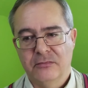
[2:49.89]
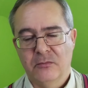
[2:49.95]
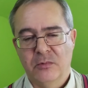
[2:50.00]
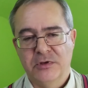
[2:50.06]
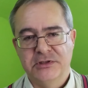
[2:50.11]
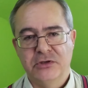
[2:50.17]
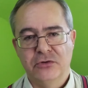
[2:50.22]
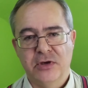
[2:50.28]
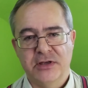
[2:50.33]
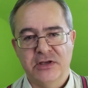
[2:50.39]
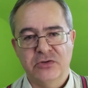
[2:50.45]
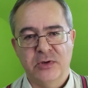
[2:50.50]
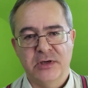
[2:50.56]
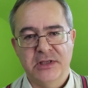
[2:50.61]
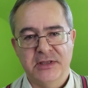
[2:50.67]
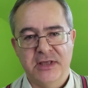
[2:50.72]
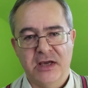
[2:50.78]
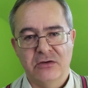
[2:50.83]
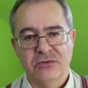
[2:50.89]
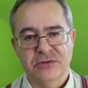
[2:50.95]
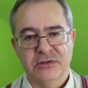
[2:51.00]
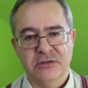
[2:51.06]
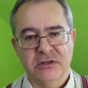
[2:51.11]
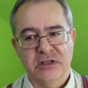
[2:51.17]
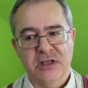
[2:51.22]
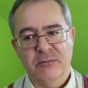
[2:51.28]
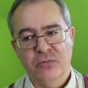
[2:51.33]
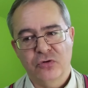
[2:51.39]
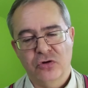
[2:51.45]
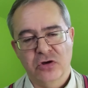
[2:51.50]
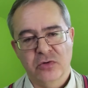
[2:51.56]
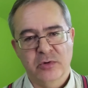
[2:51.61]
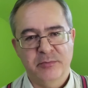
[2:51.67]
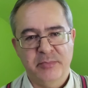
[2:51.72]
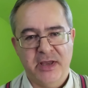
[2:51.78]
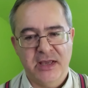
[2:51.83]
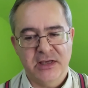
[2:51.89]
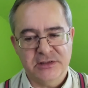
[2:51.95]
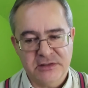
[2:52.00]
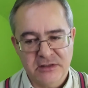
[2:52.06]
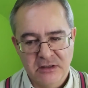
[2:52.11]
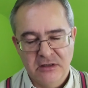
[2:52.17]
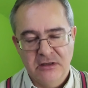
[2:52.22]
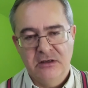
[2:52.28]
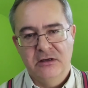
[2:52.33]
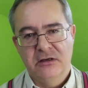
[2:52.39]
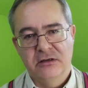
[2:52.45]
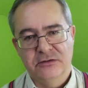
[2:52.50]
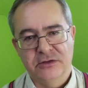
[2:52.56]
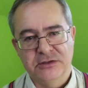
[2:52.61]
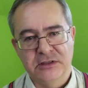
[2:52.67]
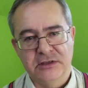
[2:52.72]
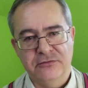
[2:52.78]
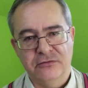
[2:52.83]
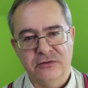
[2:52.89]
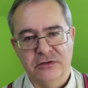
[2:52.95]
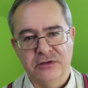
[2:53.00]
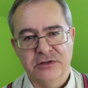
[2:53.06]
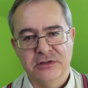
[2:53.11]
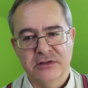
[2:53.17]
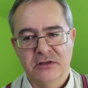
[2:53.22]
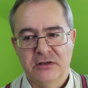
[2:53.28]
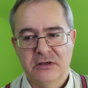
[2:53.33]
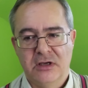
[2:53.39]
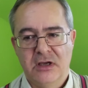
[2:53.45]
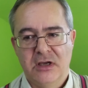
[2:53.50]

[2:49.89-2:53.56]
We'd still get a 20,000 and the employer would pay us the difference.